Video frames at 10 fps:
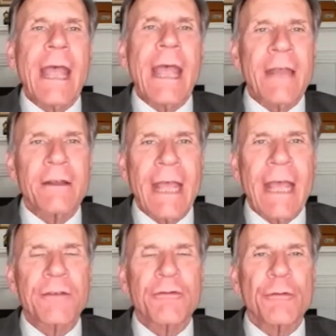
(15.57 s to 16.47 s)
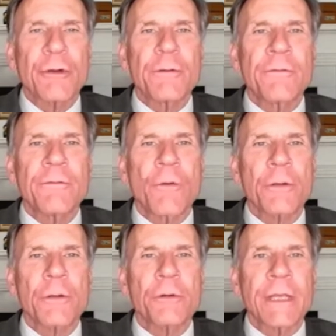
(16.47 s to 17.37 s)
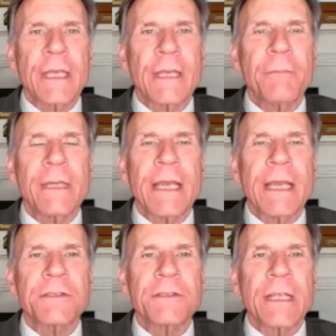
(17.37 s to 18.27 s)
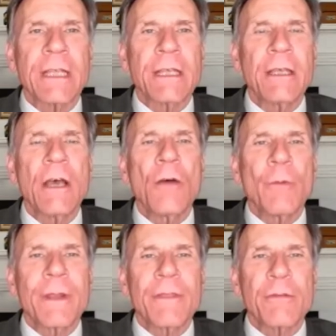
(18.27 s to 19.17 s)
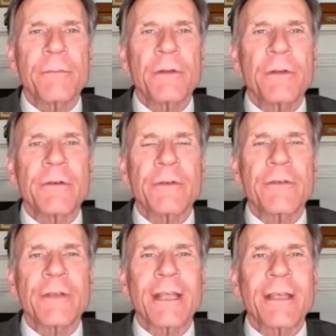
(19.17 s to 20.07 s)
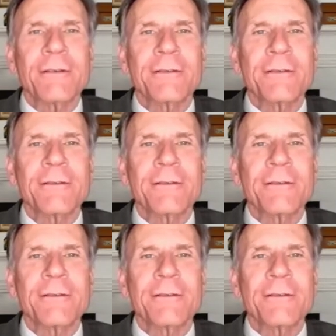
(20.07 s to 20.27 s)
and Andrew Vorder Bruegge, PhD, Winthrop University.